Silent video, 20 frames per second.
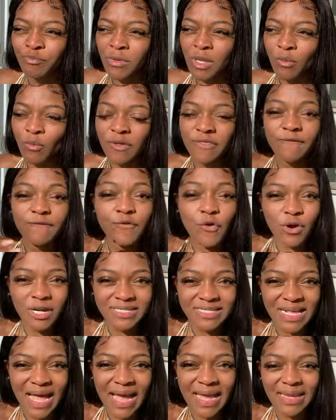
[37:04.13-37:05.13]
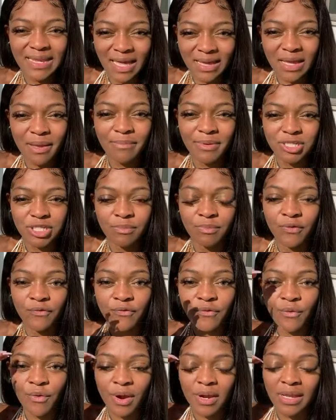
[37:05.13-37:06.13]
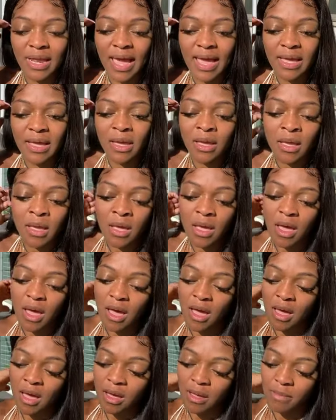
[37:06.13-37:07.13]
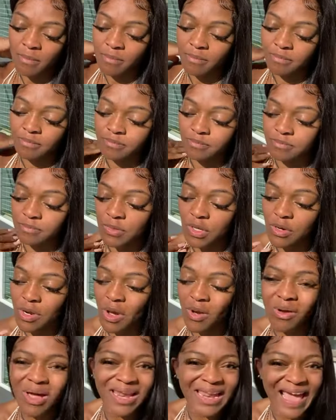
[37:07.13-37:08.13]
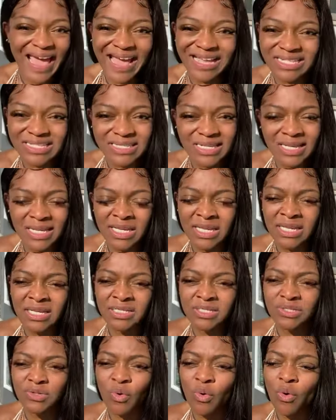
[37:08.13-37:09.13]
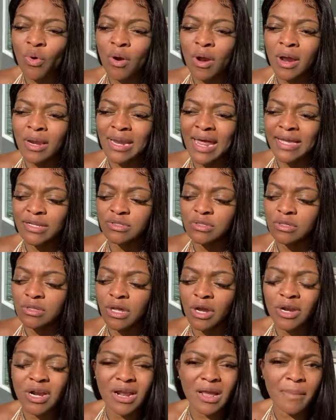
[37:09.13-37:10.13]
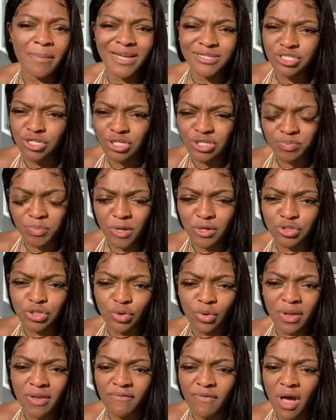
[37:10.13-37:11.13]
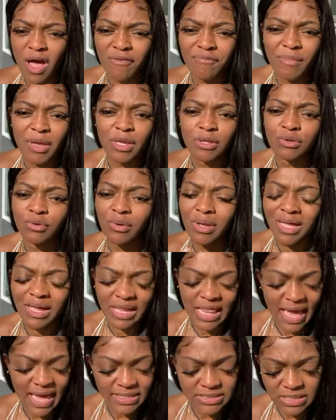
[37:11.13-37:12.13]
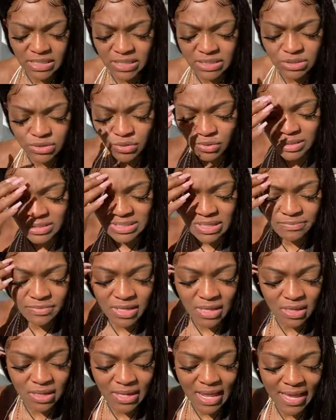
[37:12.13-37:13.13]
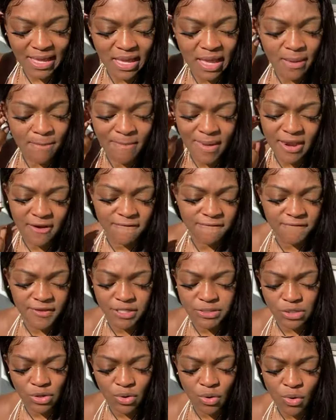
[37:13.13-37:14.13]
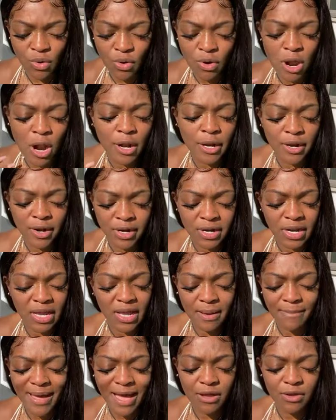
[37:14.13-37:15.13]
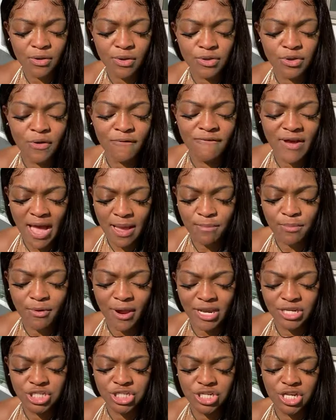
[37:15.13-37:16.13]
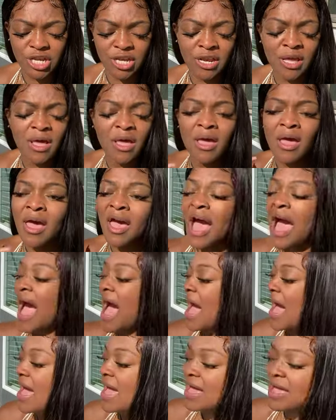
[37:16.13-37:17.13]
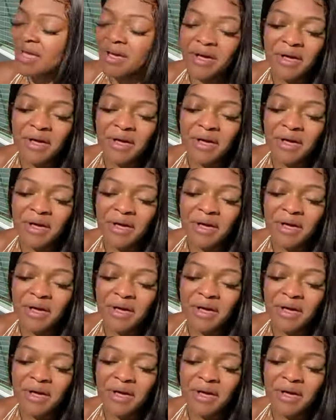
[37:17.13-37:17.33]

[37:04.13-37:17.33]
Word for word: with foresight, like I mentioned before, like you know, classes, or like learning about your spiritual evolvement, doing classes, doing something like metaphysical, or learning about your vibration, high